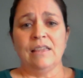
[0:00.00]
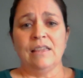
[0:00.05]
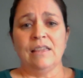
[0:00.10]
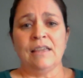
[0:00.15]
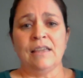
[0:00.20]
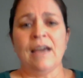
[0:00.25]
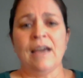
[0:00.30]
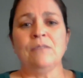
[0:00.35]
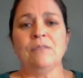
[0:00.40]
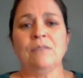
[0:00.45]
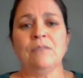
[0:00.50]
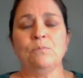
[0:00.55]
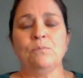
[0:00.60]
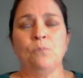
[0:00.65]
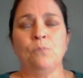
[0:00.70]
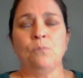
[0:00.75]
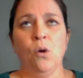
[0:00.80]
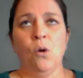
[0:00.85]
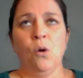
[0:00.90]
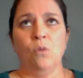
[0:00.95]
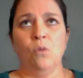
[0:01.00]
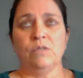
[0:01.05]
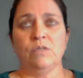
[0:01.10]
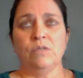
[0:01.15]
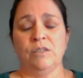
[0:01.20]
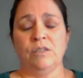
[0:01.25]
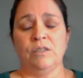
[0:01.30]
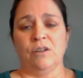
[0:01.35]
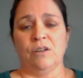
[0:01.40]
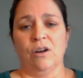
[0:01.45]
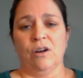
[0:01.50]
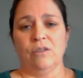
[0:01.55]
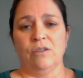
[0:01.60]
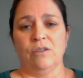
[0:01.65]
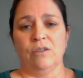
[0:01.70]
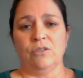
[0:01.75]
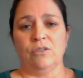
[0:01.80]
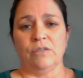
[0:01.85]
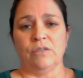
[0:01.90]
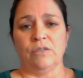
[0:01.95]
that pulls at your
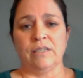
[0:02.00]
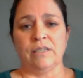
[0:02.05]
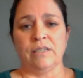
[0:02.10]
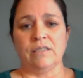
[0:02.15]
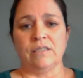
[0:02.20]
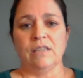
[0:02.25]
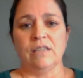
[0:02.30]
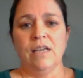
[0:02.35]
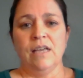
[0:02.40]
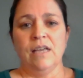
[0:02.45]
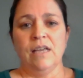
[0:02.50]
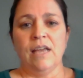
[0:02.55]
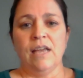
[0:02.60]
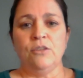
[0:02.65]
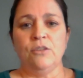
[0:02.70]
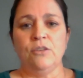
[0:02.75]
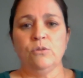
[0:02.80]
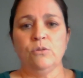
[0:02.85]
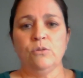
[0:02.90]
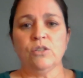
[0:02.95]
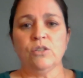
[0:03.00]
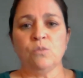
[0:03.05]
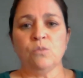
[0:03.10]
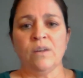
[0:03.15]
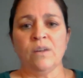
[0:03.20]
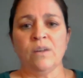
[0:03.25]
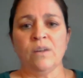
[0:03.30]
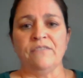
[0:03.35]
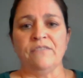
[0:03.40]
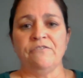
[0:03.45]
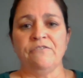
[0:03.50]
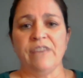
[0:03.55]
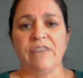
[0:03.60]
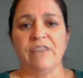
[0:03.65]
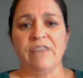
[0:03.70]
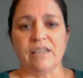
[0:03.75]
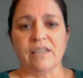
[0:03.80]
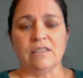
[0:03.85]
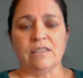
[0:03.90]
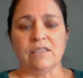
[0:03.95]
heartstrings and you just want it
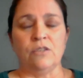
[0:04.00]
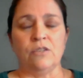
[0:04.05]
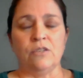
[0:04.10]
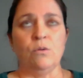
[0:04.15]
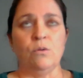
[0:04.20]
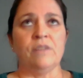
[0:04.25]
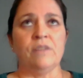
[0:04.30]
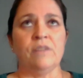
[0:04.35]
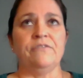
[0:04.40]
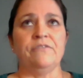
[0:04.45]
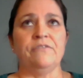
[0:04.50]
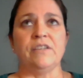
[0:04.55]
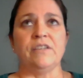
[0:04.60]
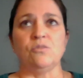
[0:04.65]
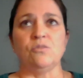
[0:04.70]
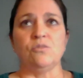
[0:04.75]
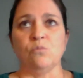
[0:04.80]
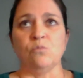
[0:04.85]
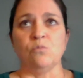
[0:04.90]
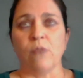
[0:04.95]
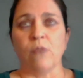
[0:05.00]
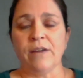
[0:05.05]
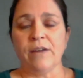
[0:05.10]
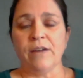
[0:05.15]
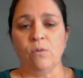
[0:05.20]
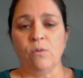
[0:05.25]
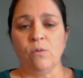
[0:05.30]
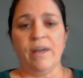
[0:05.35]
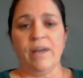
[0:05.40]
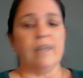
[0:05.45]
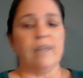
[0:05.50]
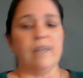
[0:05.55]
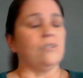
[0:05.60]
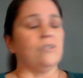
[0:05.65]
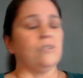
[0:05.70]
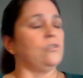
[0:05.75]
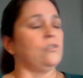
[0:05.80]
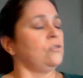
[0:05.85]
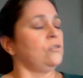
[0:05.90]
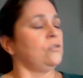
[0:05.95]
fixed and you want it fixed right away. And
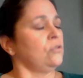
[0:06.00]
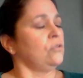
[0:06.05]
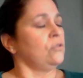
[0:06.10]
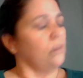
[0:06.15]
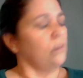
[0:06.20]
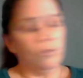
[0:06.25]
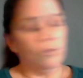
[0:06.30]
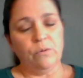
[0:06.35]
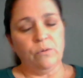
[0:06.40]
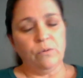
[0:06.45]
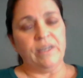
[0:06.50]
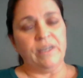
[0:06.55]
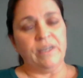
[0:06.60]
so do we.